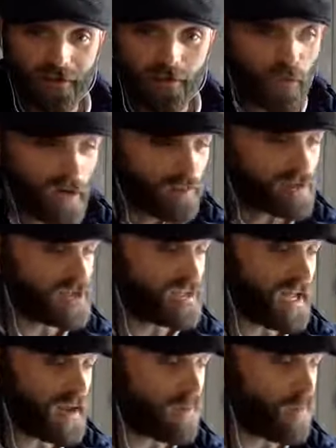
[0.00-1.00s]
Why would you
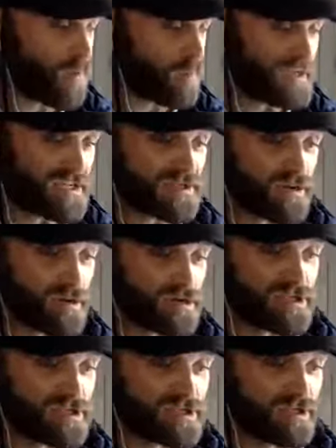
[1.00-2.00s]
therefore be
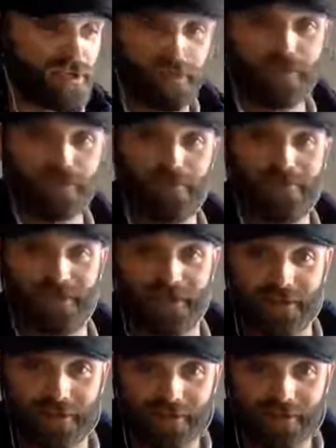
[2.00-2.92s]
searching to do something?